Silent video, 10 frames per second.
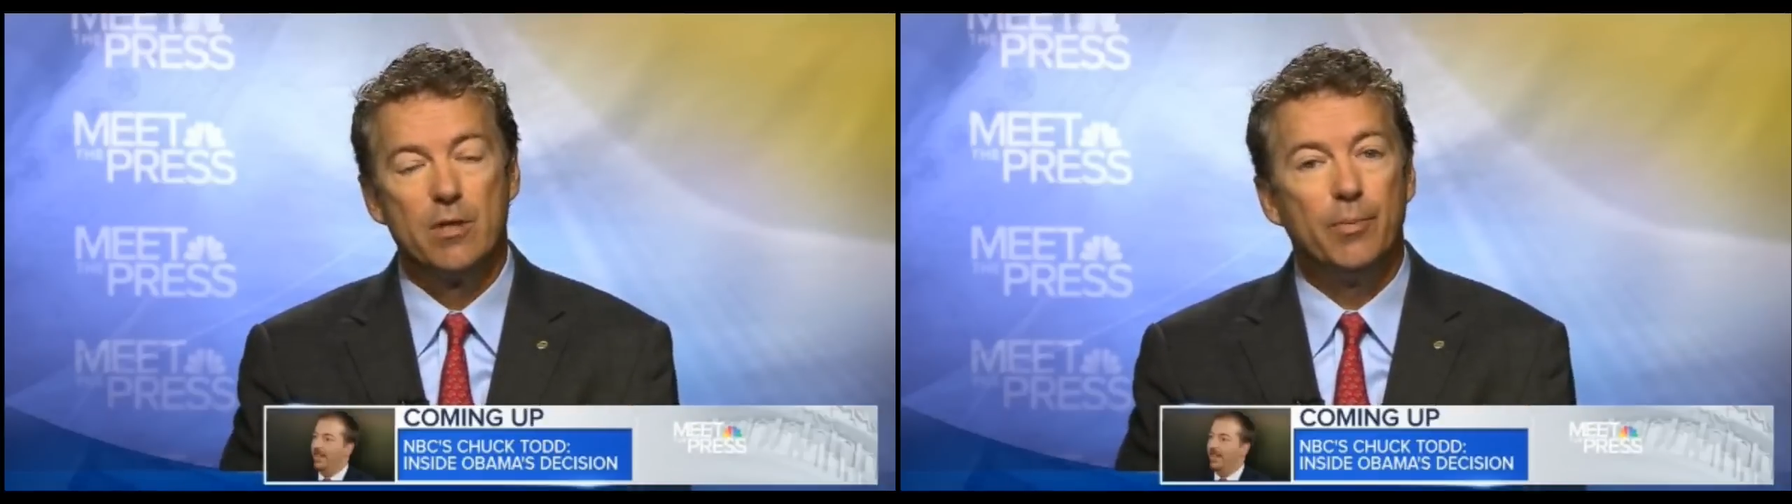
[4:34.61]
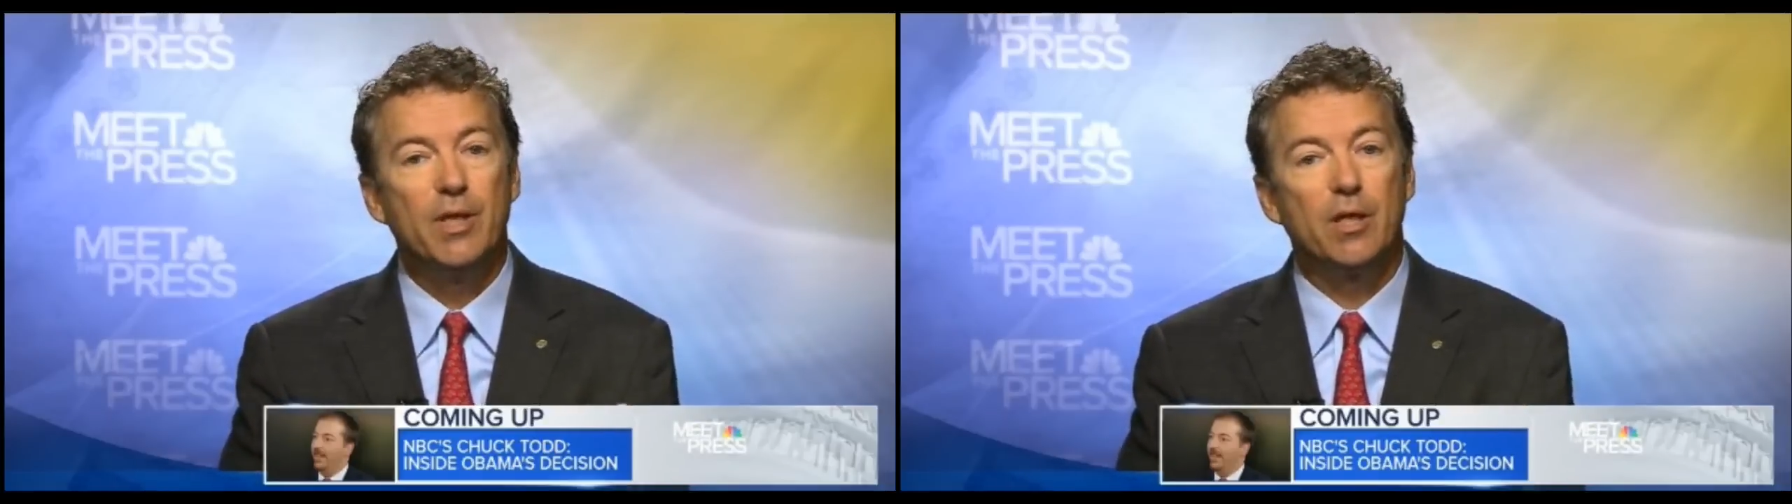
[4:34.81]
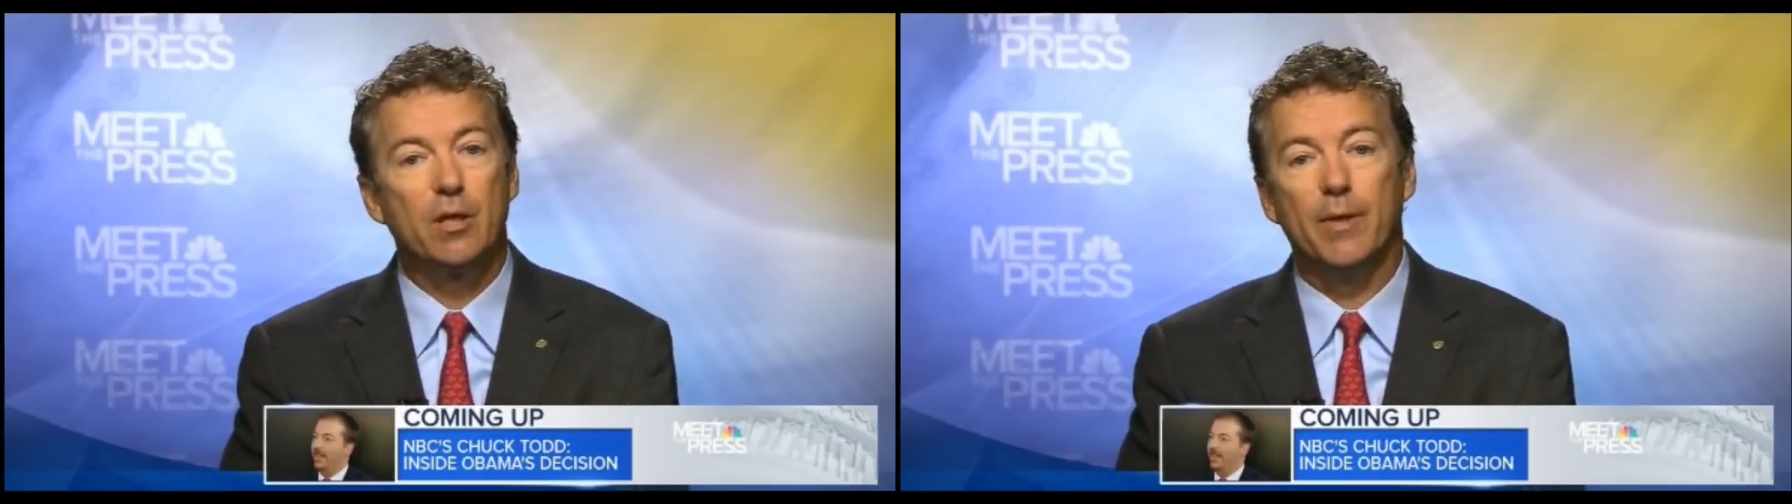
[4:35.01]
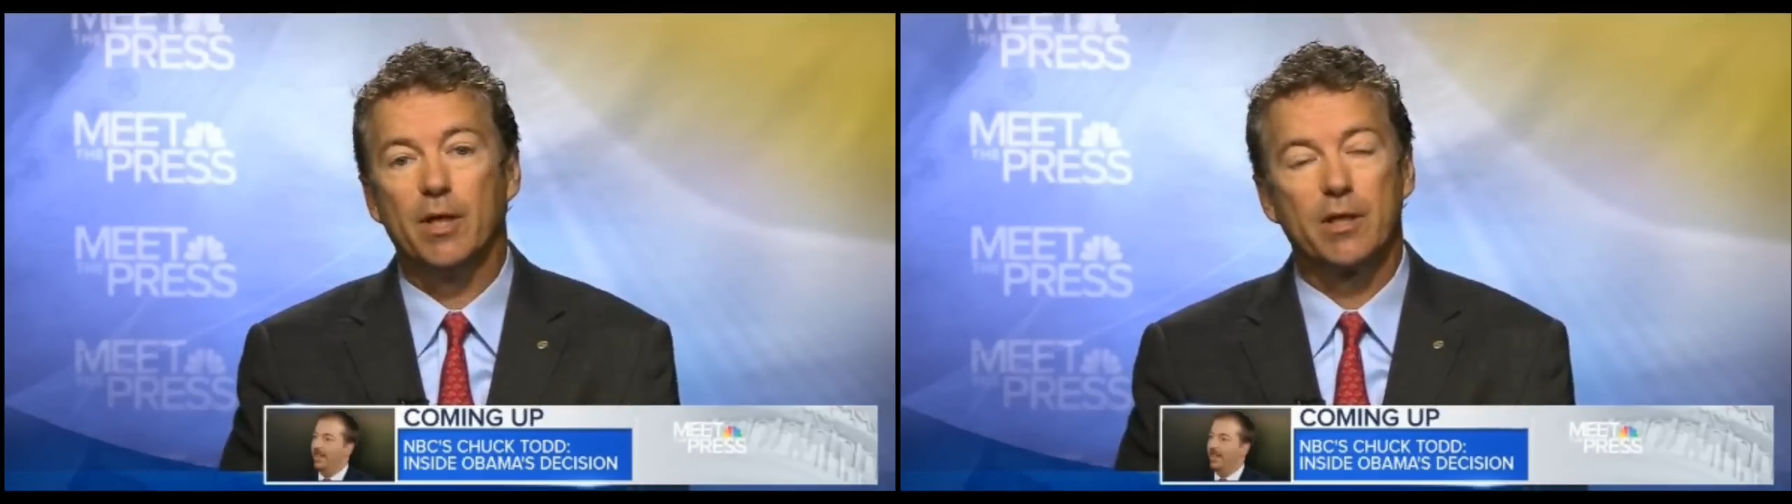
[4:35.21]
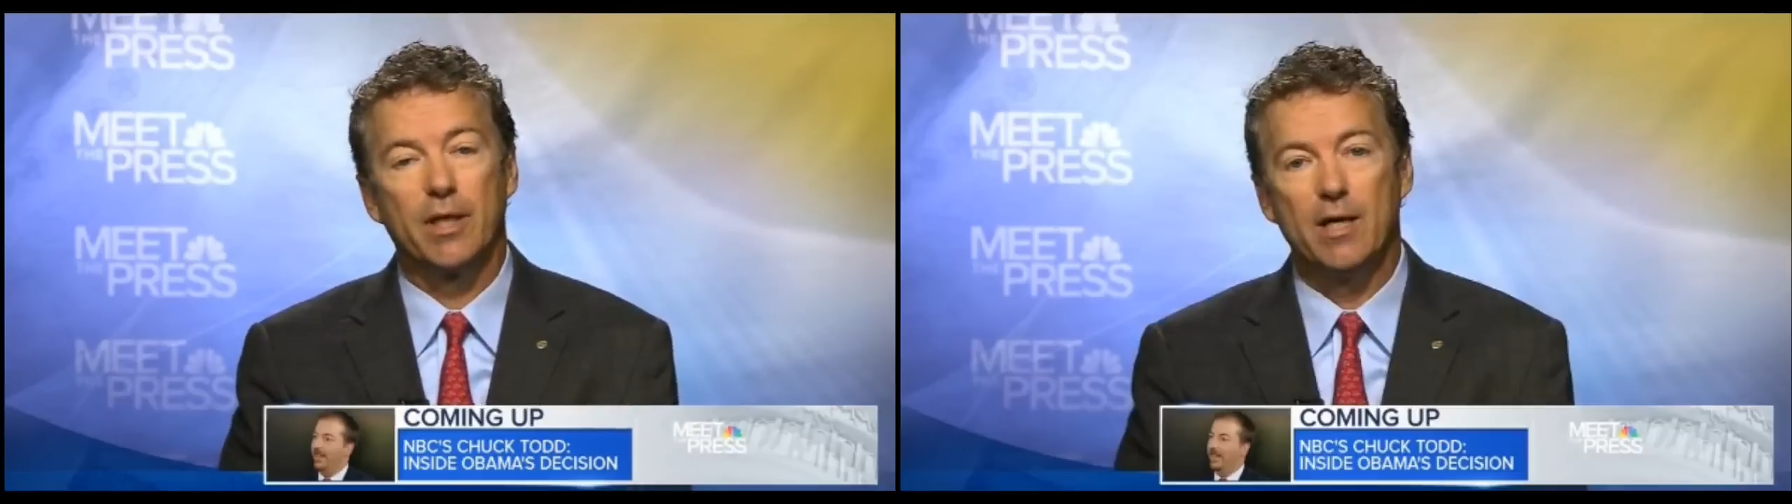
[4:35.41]
being an
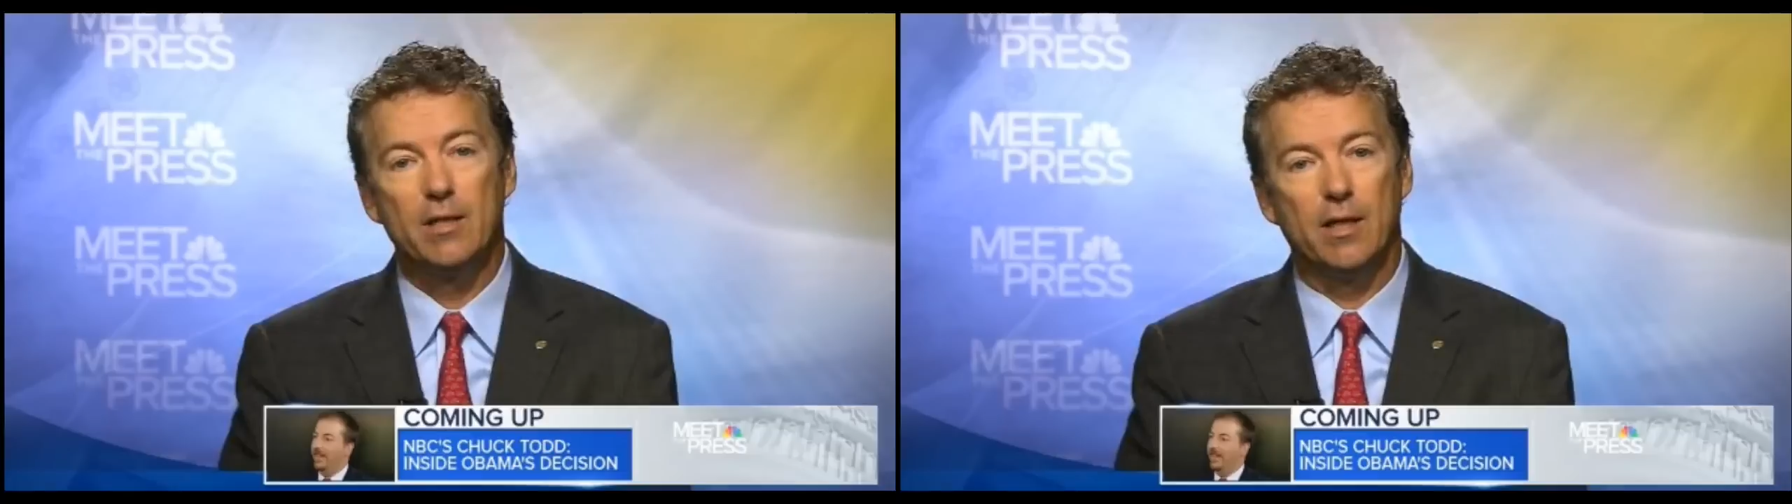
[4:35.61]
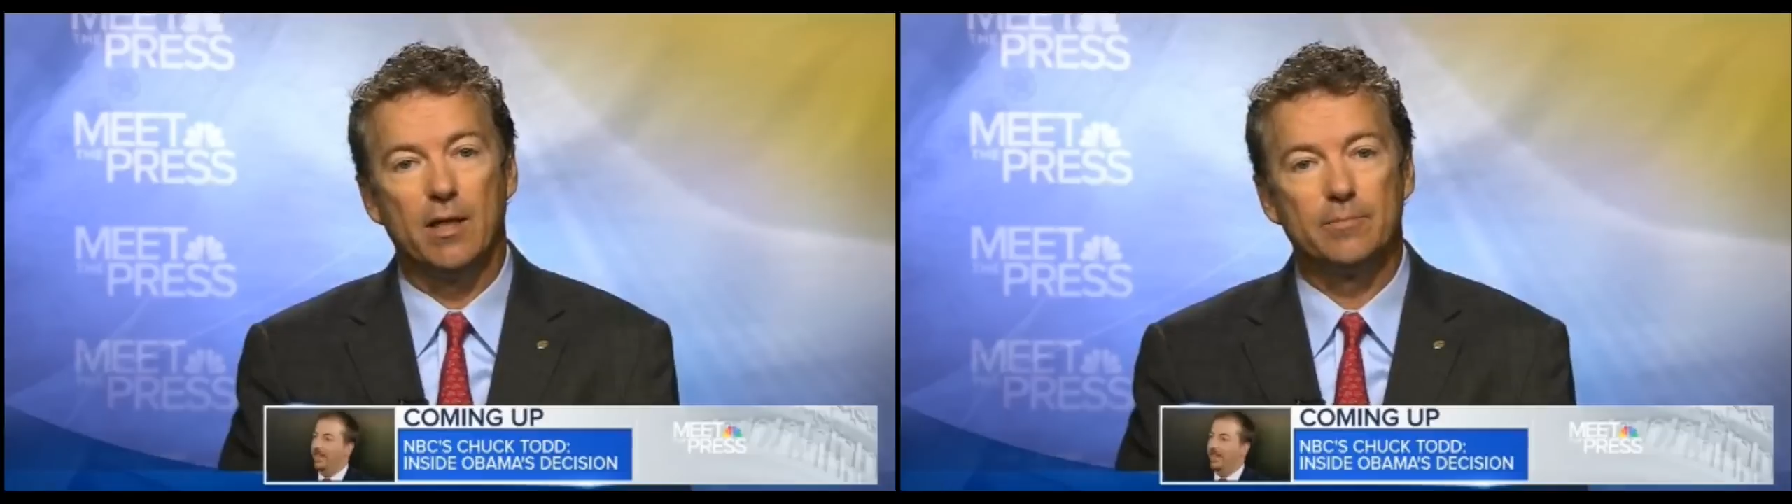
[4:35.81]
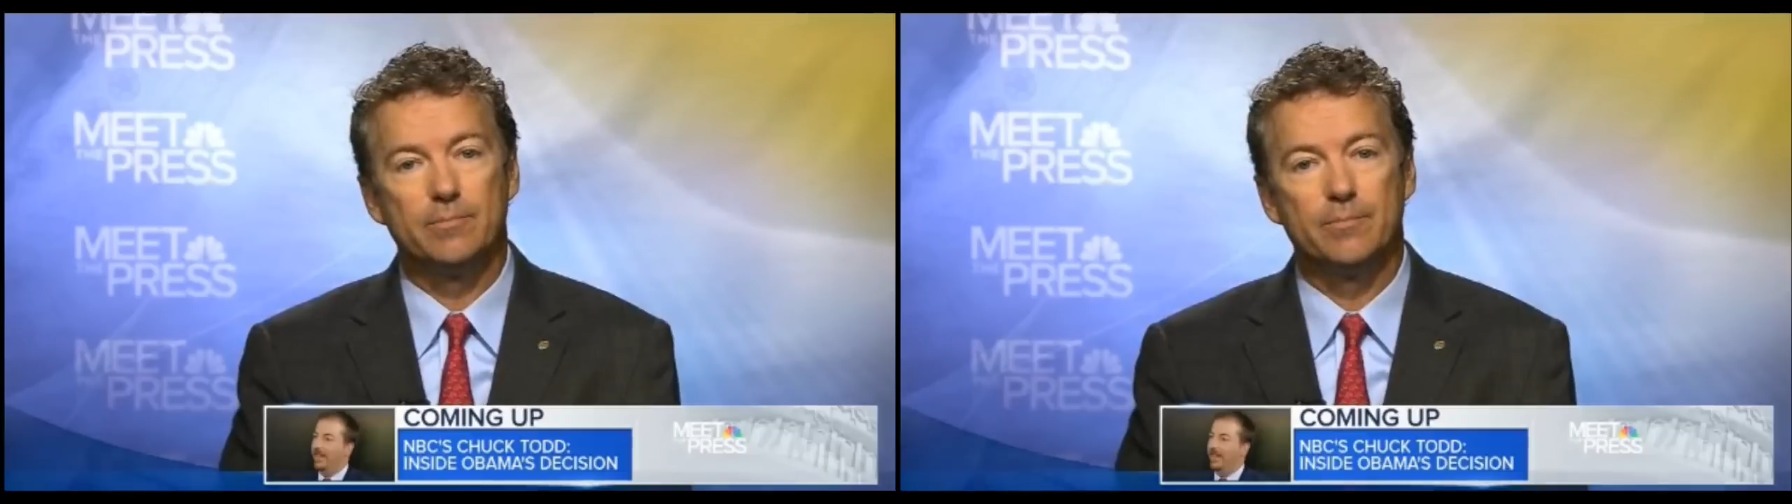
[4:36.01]
American ally.